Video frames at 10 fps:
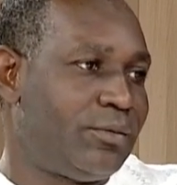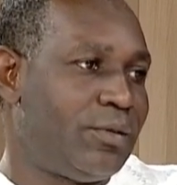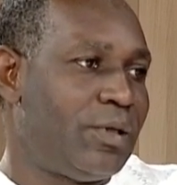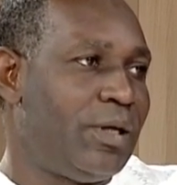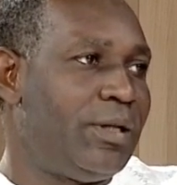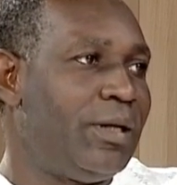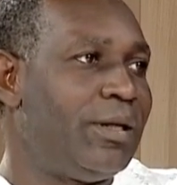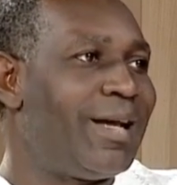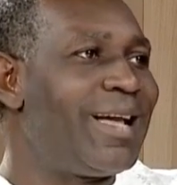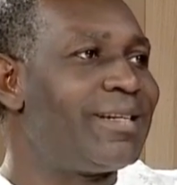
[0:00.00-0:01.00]
And then
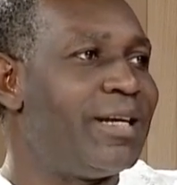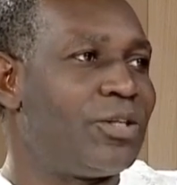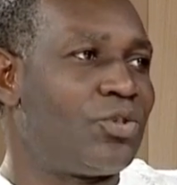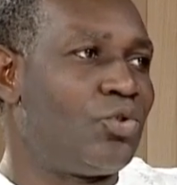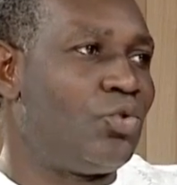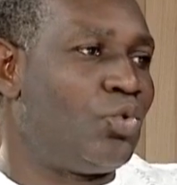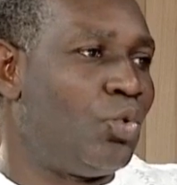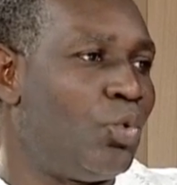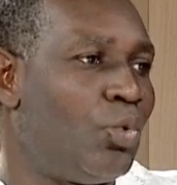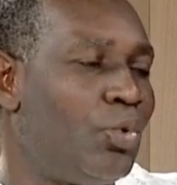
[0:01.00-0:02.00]
access
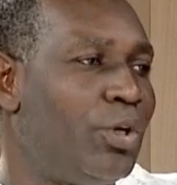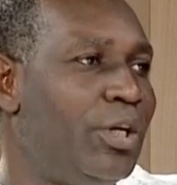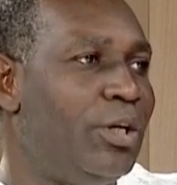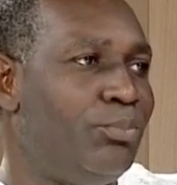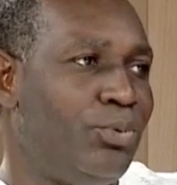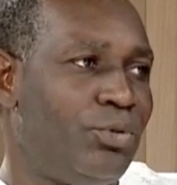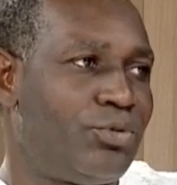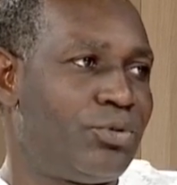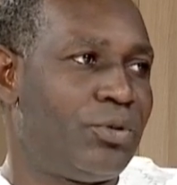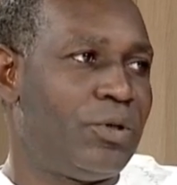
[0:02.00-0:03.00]
to
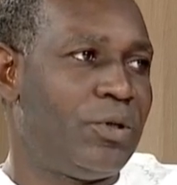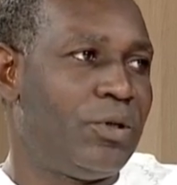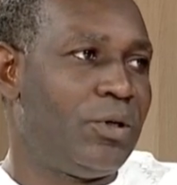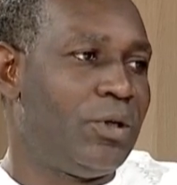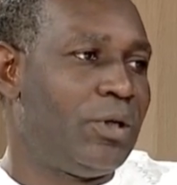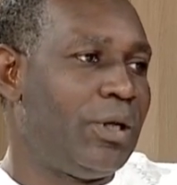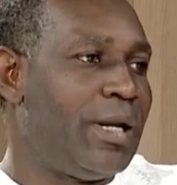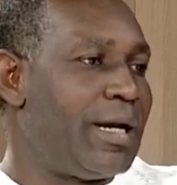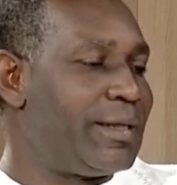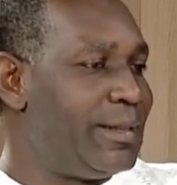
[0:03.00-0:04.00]
inputs
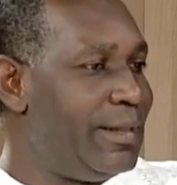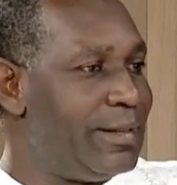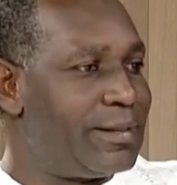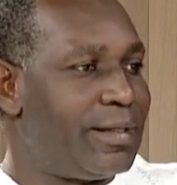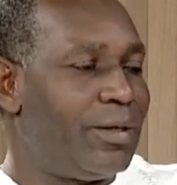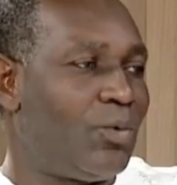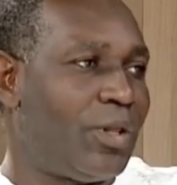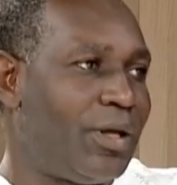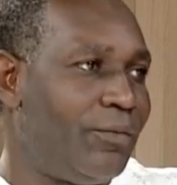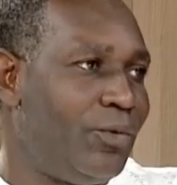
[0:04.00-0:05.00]
like seeds and what
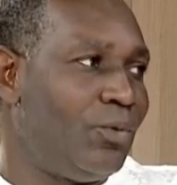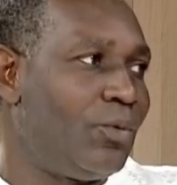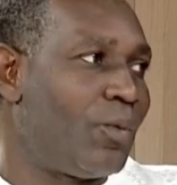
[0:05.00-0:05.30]
have you.